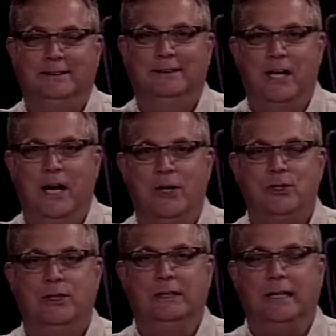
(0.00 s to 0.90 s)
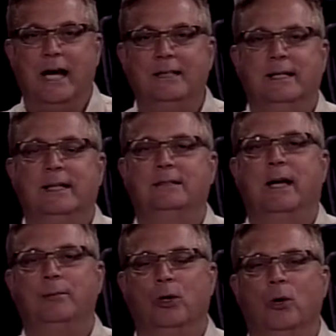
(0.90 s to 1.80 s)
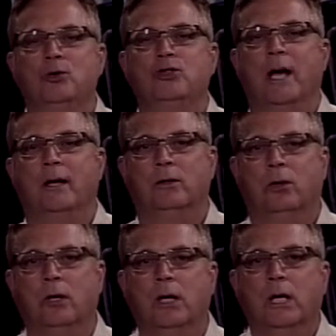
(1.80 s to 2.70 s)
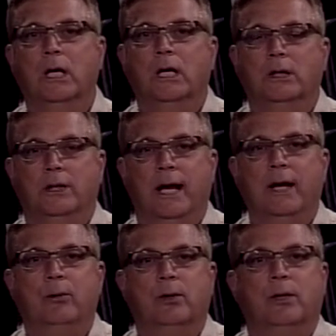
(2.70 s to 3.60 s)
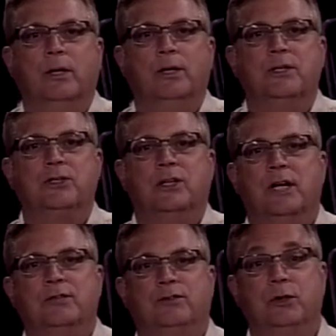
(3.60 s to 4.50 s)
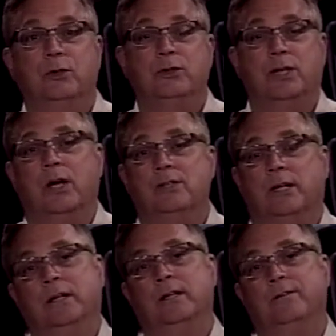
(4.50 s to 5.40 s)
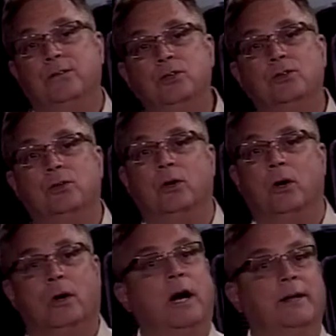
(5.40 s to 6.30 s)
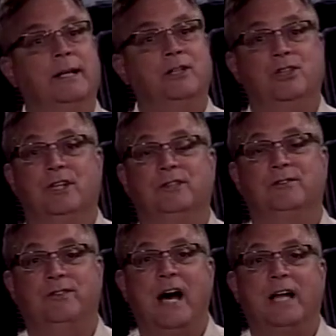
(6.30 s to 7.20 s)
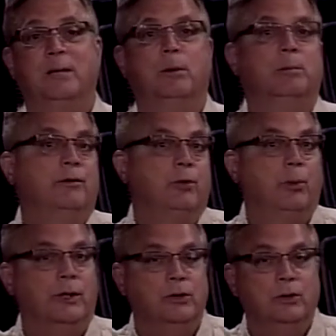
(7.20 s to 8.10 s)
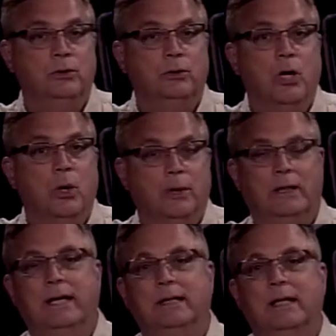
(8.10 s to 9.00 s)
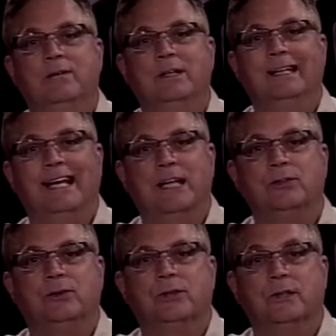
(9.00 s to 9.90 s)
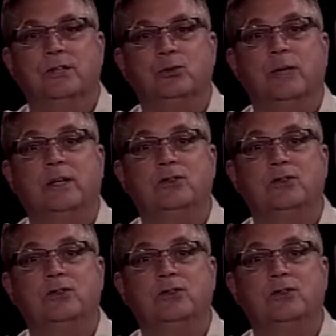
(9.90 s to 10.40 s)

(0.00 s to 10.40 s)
Cars in Context. I'm your host, John Clor. Today, we're going to discuss fuel cells are they the future or are they just folly? But before we do, we'd like to give you the answer to this week's